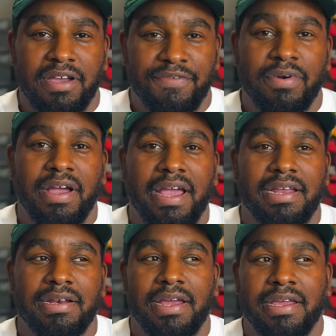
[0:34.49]
I thought I
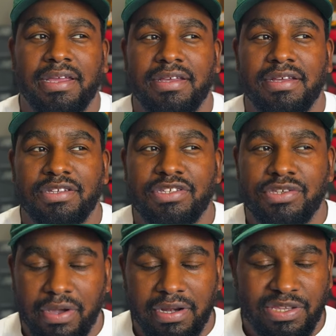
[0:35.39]
had like,
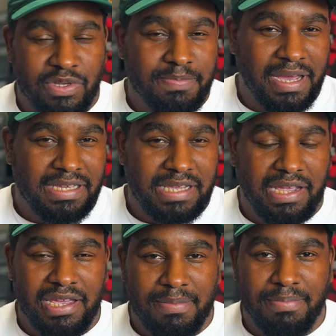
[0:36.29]
Saucony's was my
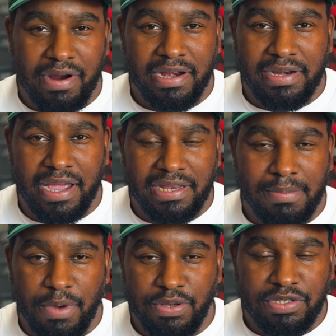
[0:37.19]
second brand that I had the
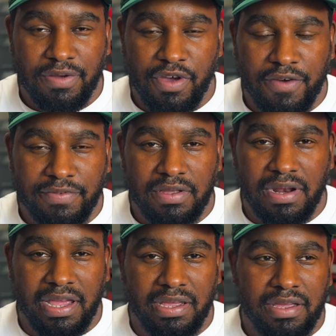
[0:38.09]
most of after
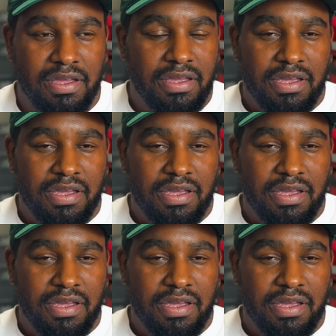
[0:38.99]
like